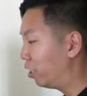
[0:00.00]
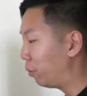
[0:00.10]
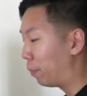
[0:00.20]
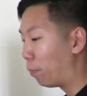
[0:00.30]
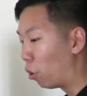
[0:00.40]
I
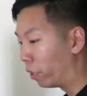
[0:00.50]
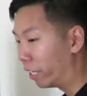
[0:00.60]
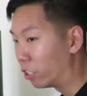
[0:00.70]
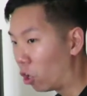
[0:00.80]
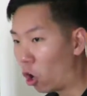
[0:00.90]
should be
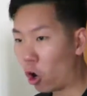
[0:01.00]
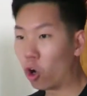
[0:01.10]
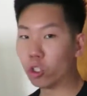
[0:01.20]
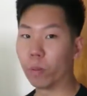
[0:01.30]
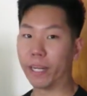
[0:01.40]
pulling it
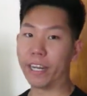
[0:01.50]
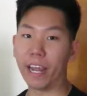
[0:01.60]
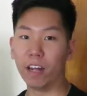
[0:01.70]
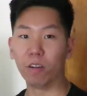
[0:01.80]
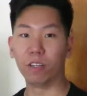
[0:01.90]
all the way
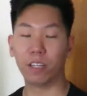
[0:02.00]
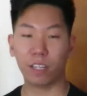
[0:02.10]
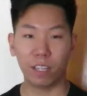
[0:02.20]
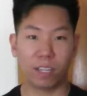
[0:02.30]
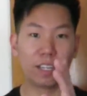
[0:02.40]
down.
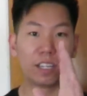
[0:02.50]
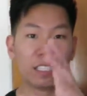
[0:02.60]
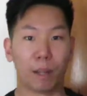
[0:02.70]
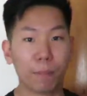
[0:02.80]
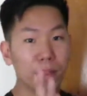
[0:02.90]

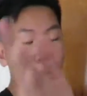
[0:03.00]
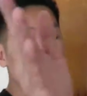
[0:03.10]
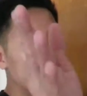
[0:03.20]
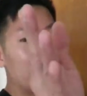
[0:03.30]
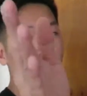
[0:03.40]
So I'm
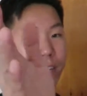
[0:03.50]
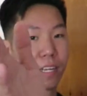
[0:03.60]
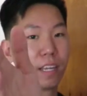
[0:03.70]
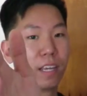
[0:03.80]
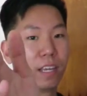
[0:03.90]

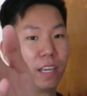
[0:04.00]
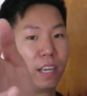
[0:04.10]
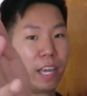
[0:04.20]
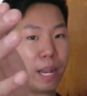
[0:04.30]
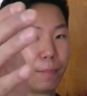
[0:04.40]
lopsawing.
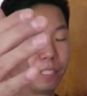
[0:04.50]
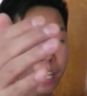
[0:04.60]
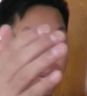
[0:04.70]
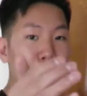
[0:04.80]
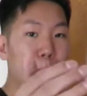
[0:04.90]
And
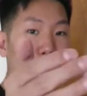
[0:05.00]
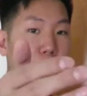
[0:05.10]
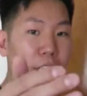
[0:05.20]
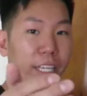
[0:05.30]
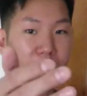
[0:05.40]
then I'm
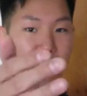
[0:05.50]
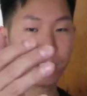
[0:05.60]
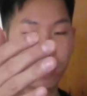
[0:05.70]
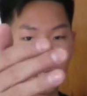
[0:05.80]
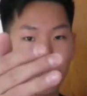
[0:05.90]
pulling
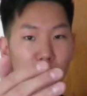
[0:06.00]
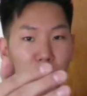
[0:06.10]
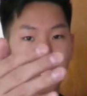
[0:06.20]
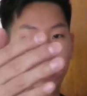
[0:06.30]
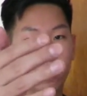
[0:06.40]
the
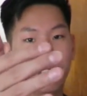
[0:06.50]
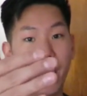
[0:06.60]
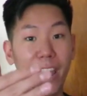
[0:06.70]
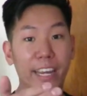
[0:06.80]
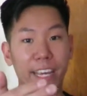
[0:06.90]
opponent's
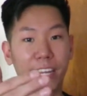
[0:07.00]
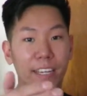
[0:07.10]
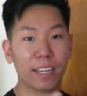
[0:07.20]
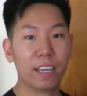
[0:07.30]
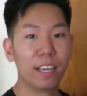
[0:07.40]
head
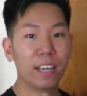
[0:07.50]
in.